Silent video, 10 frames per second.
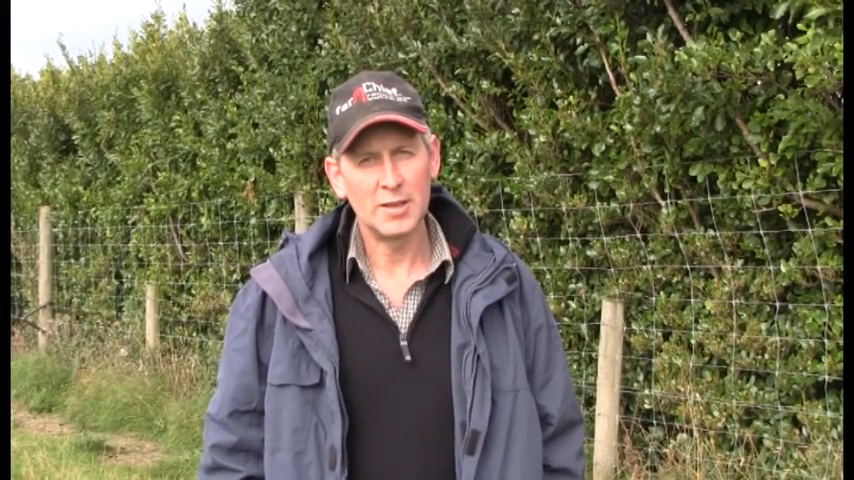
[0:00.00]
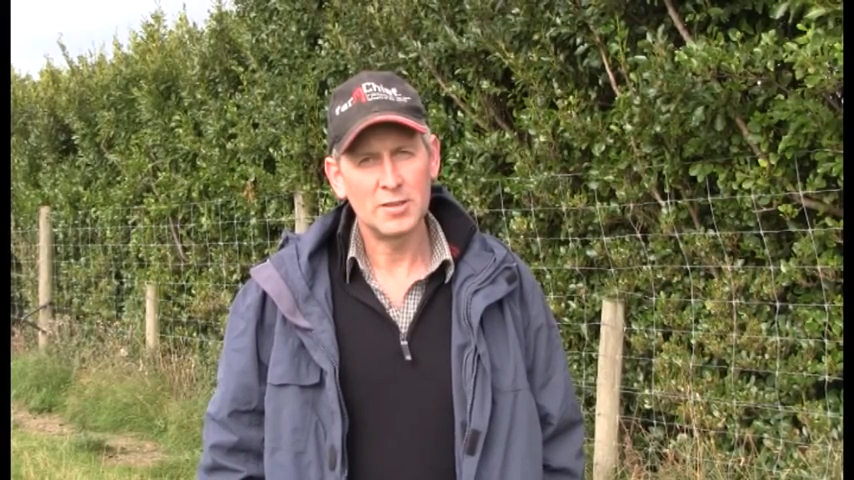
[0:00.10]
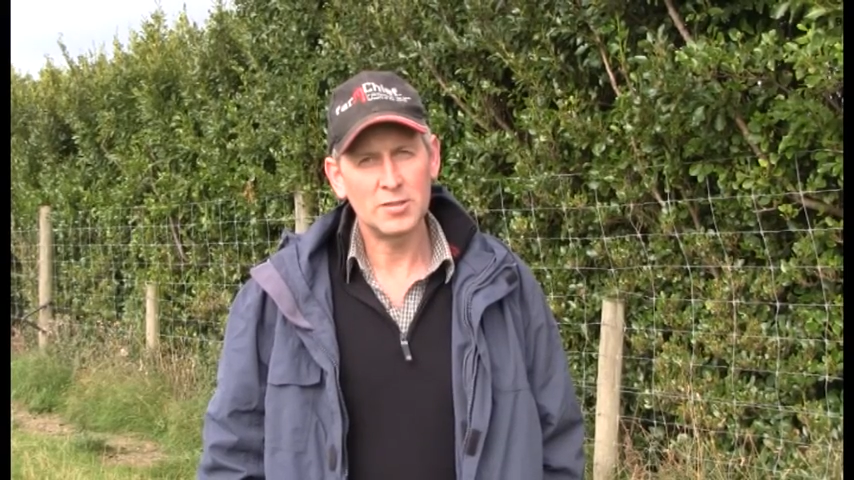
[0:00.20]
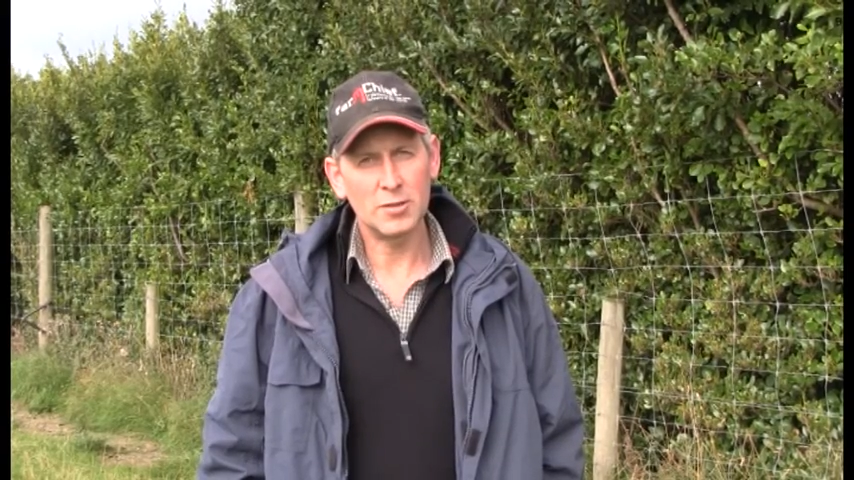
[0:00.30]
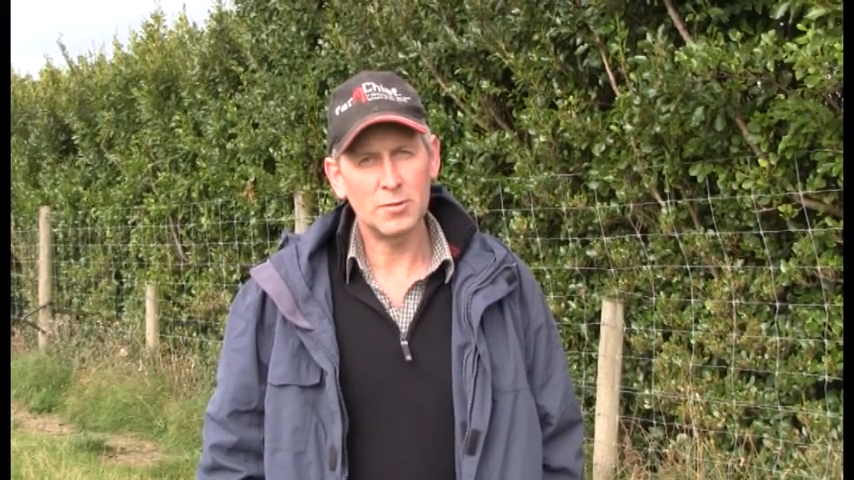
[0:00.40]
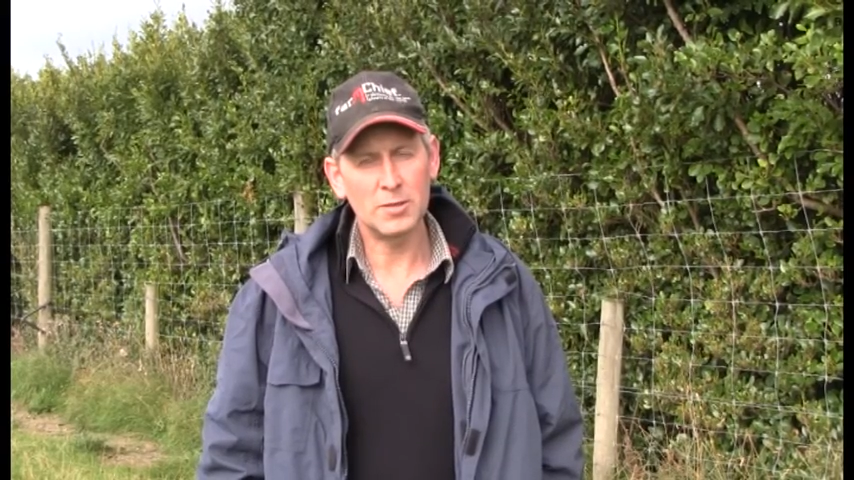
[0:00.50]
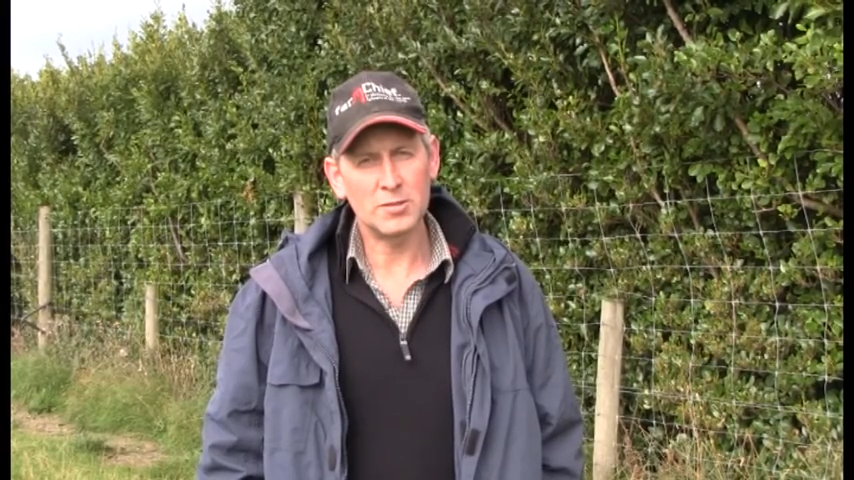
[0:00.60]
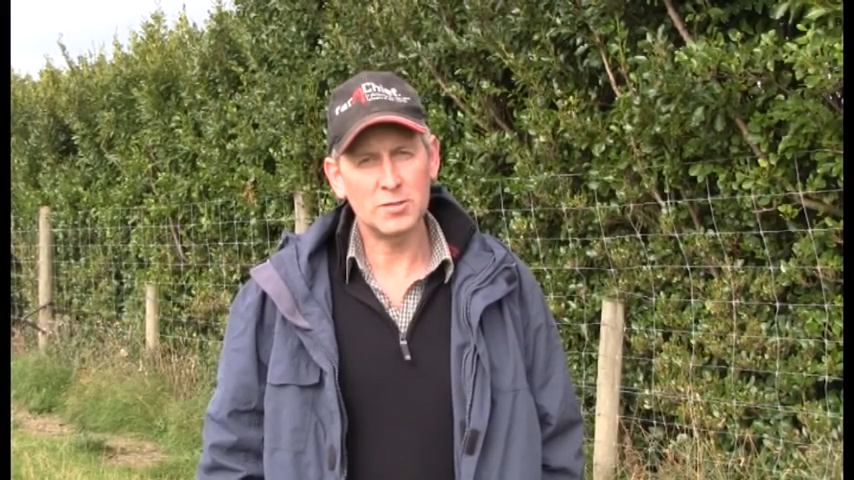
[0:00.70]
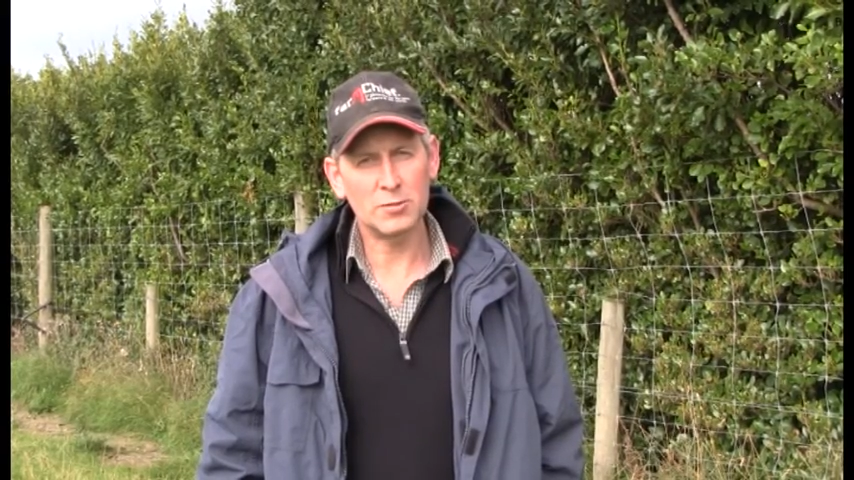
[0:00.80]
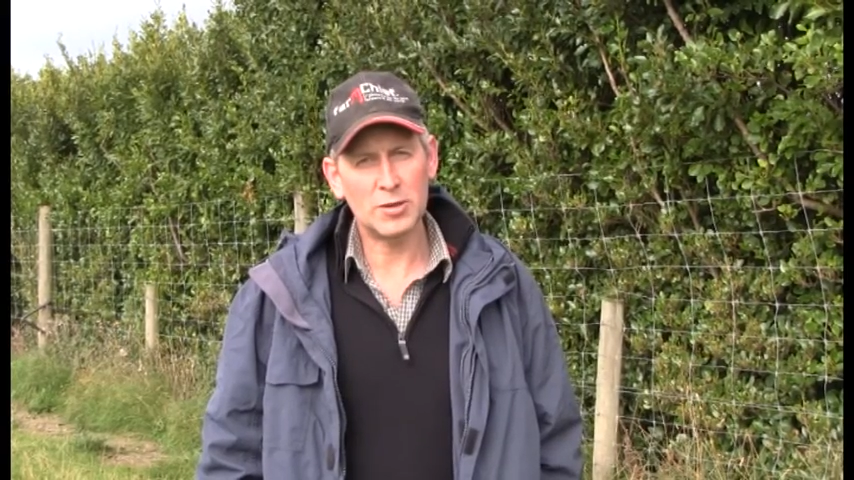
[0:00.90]
So
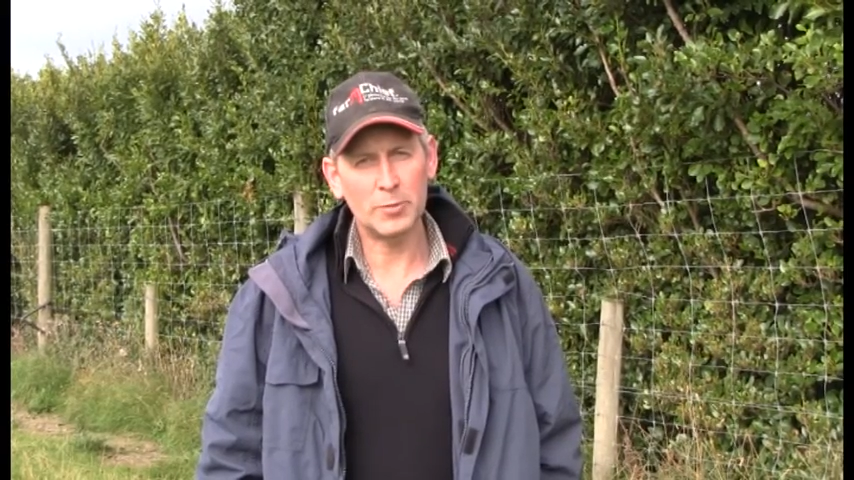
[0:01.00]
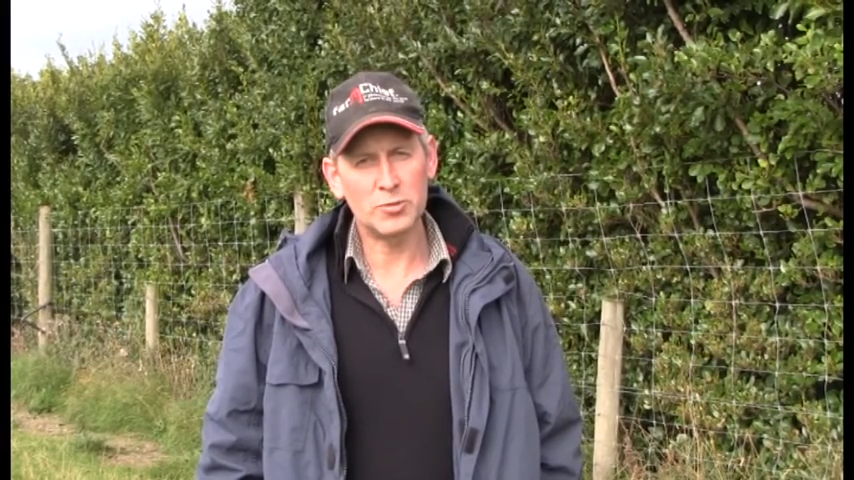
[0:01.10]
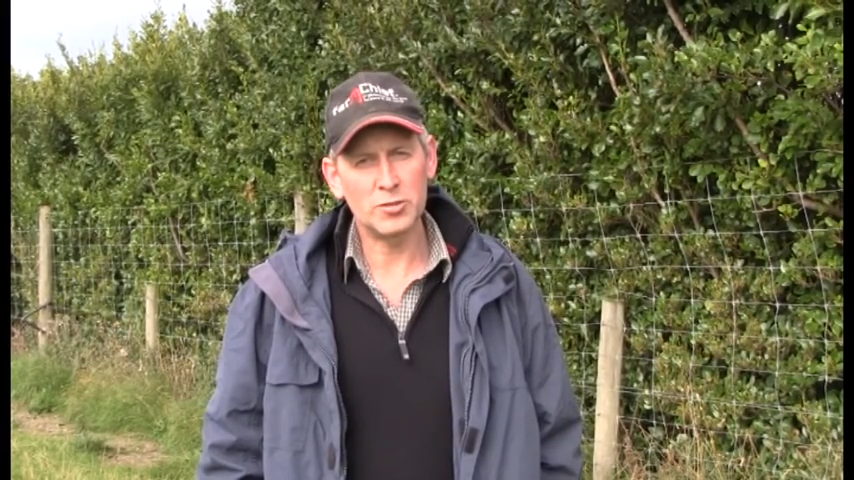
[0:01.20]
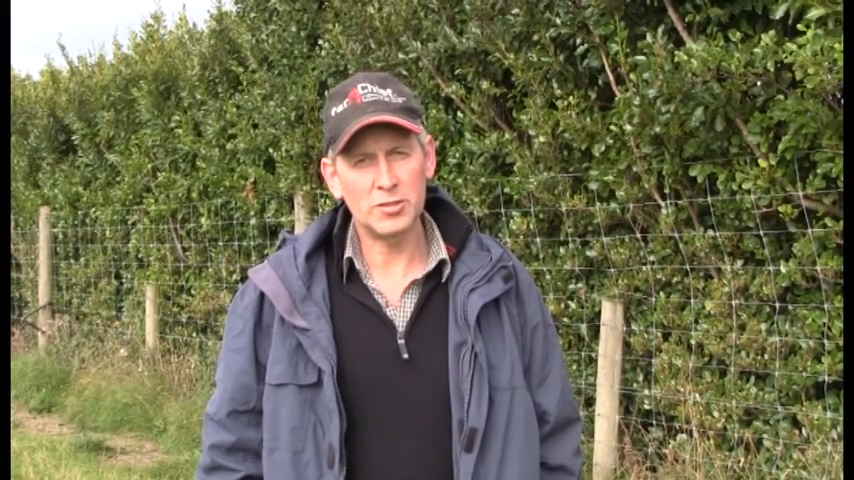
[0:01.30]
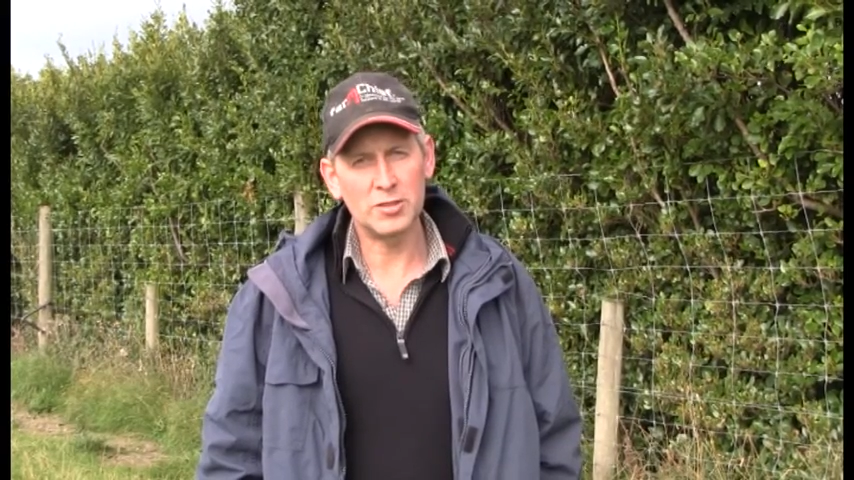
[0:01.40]
it's a great opportunity